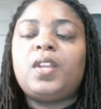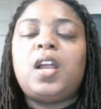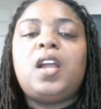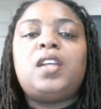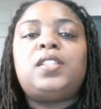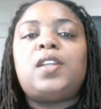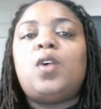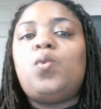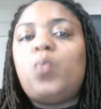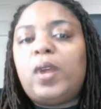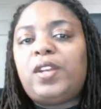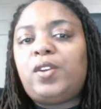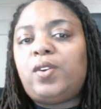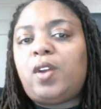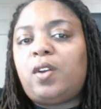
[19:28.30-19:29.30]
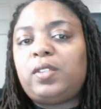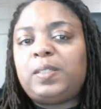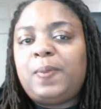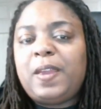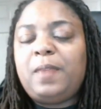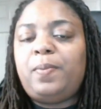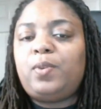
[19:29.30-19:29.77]
So what do those
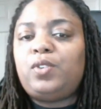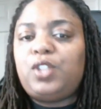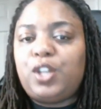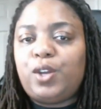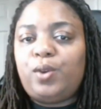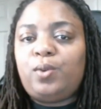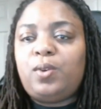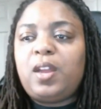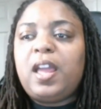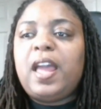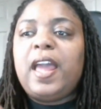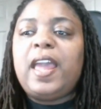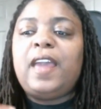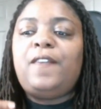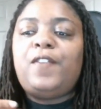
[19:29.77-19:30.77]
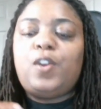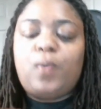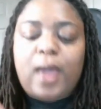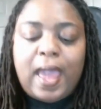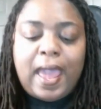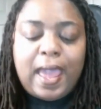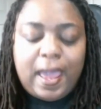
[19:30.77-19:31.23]
people do? If you
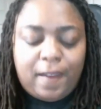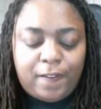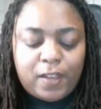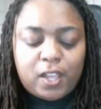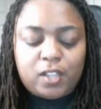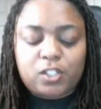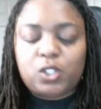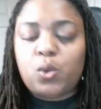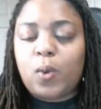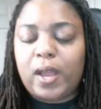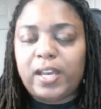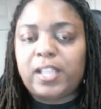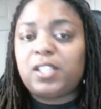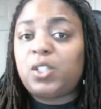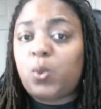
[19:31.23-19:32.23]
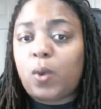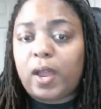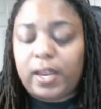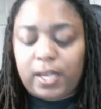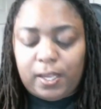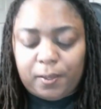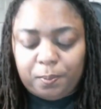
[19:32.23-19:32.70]
have
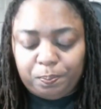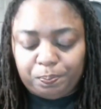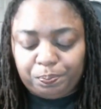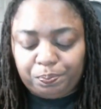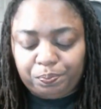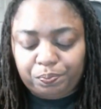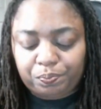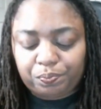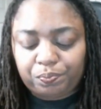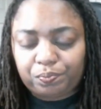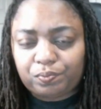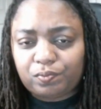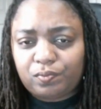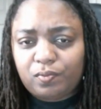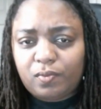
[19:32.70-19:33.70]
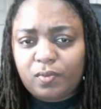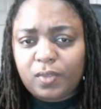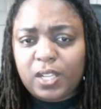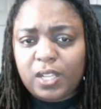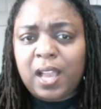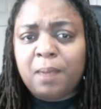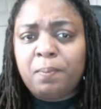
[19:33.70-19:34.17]
2020
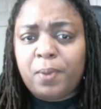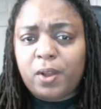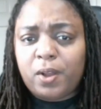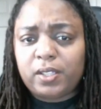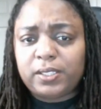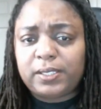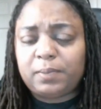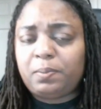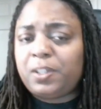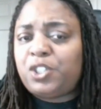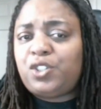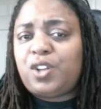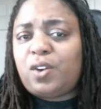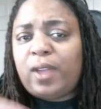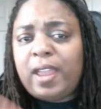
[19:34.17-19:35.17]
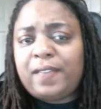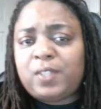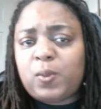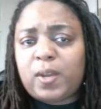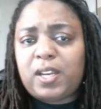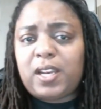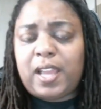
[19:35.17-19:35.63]
books, but you don't have
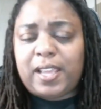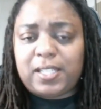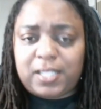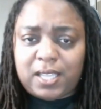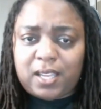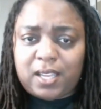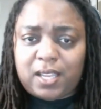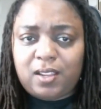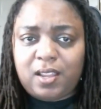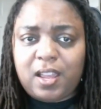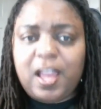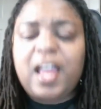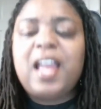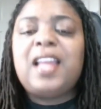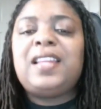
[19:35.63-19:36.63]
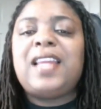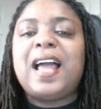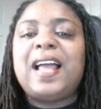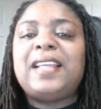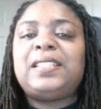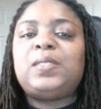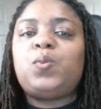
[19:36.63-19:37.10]
2019,
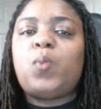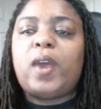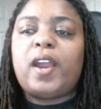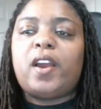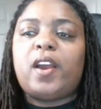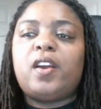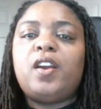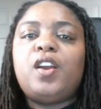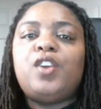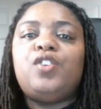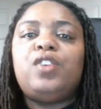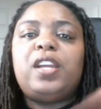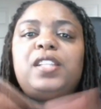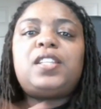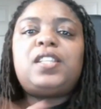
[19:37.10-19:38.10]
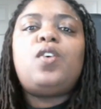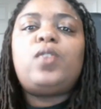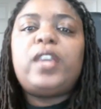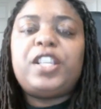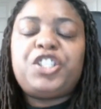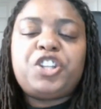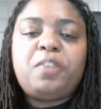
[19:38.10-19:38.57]
that's where you need to go
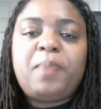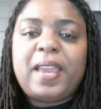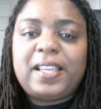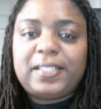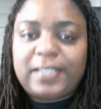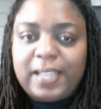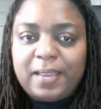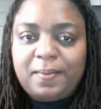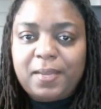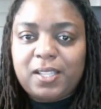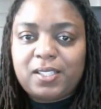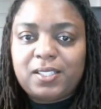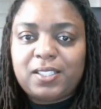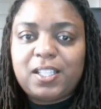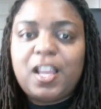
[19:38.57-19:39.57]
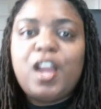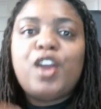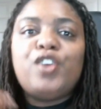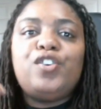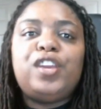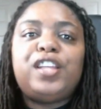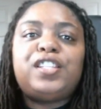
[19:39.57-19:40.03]
get your bank statements.
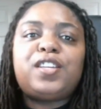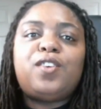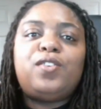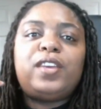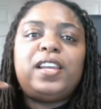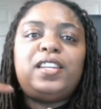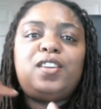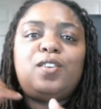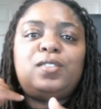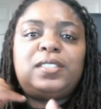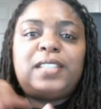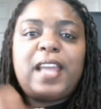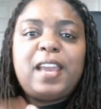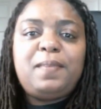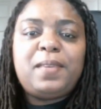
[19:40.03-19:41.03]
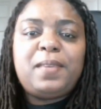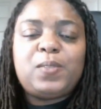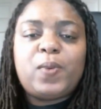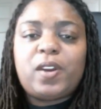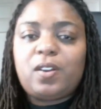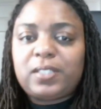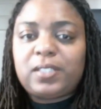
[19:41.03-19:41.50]
You need to go get those statements
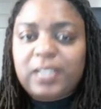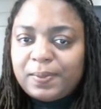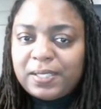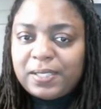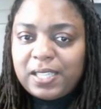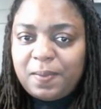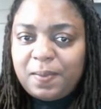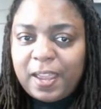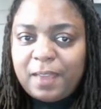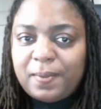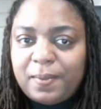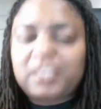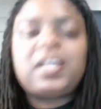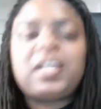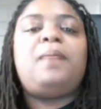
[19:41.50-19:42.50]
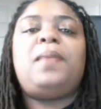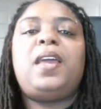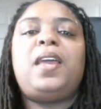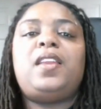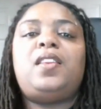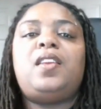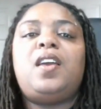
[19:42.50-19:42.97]
where those subsidy payments come
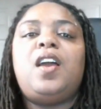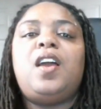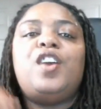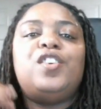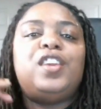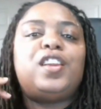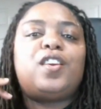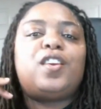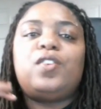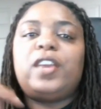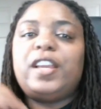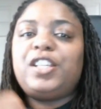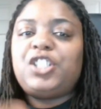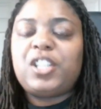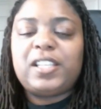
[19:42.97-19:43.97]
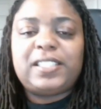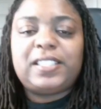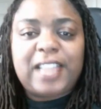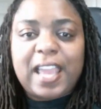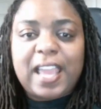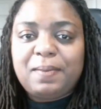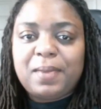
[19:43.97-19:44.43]
in. You need to go get your
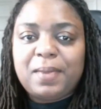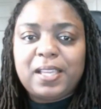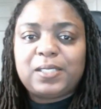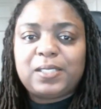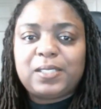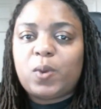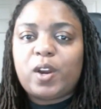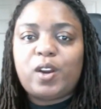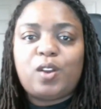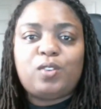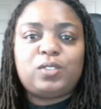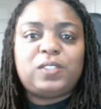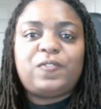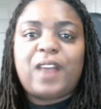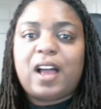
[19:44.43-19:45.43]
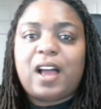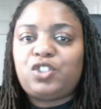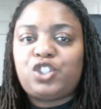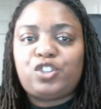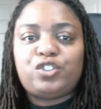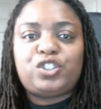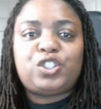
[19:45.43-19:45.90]
statements where those
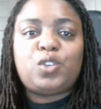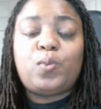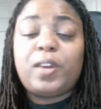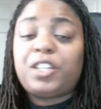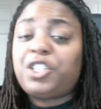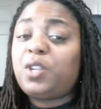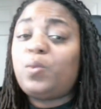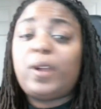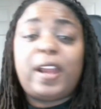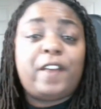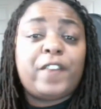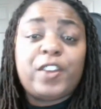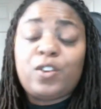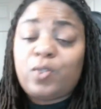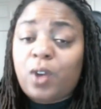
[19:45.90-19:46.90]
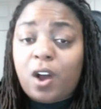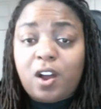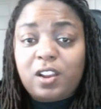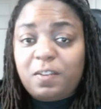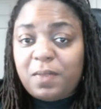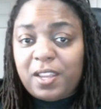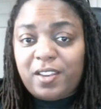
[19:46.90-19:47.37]
vouchers, tuition, whatever you call
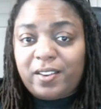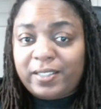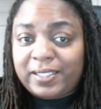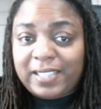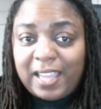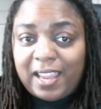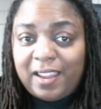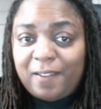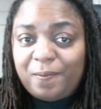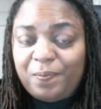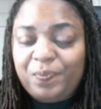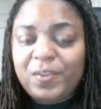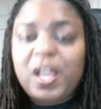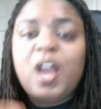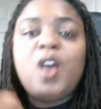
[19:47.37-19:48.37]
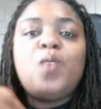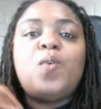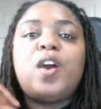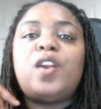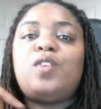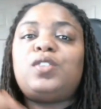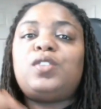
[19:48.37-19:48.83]
them in your state,
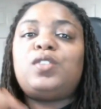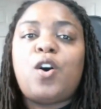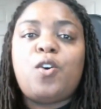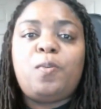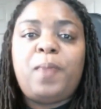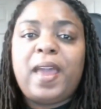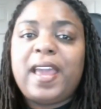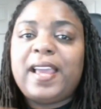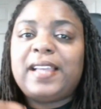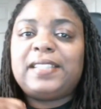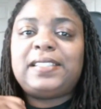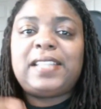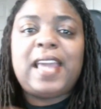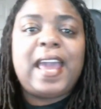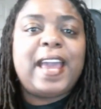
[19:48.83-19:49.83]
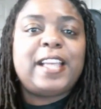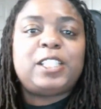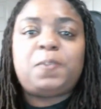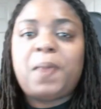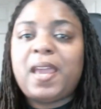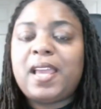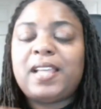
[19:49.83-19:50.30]
where those co-pays, cash
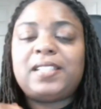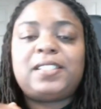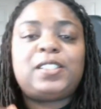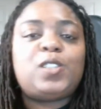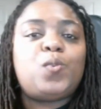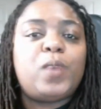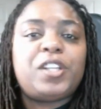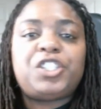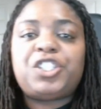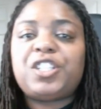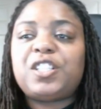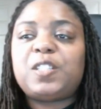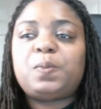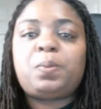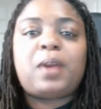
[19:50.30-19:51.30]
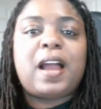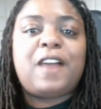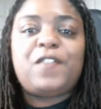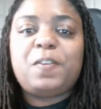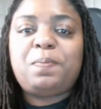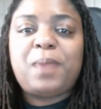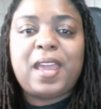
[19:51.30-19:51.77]
pays, tuitions,
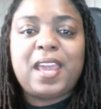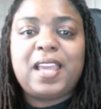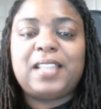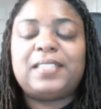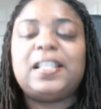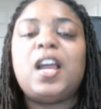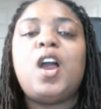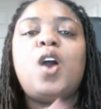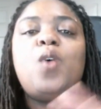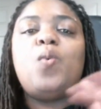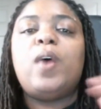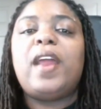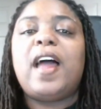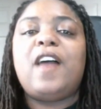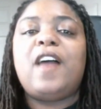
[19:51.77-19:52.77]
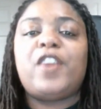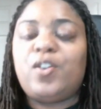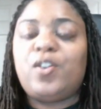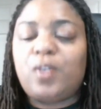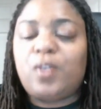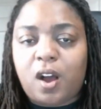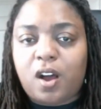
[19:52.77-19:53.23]
private pays, whatever
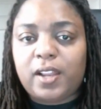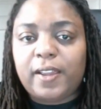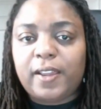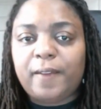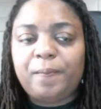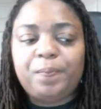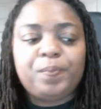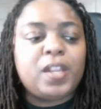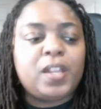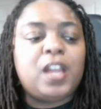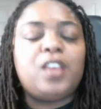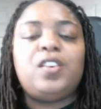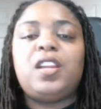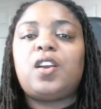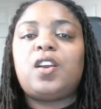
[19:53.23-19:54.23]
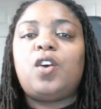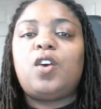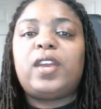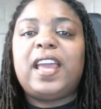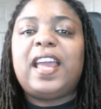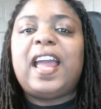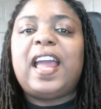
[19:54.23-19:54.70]
you call it, you need to go
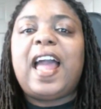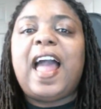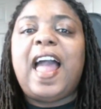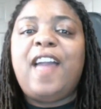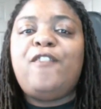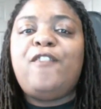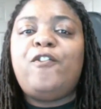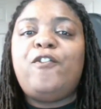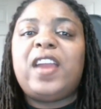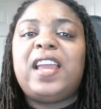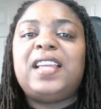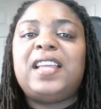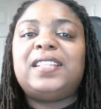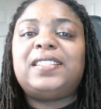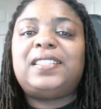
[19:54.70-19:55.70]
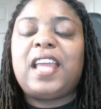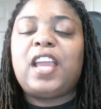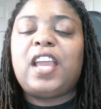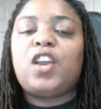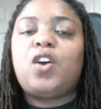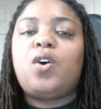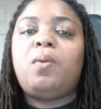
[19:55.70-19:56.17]
get every
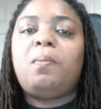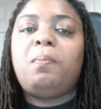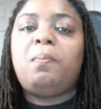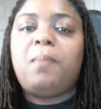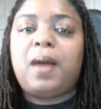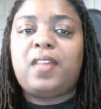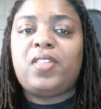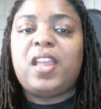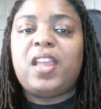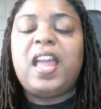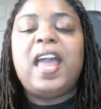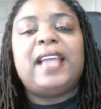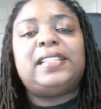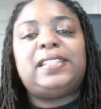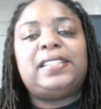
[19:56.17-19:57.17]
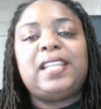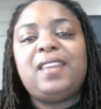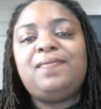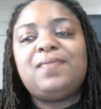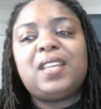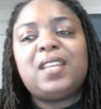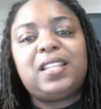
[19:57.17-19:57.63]
single month. And see,
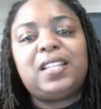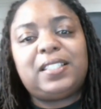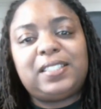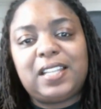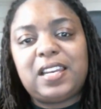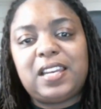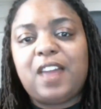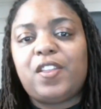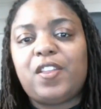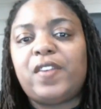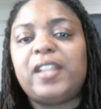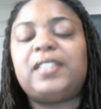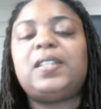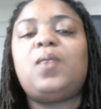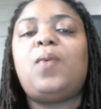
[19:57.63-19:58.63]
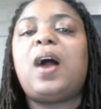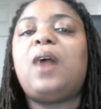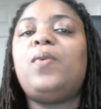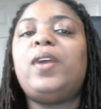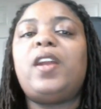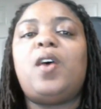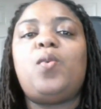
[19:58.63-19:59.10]
This is another reason why
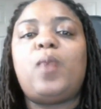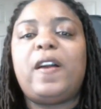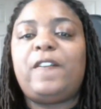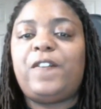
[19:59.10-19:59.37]
we don't want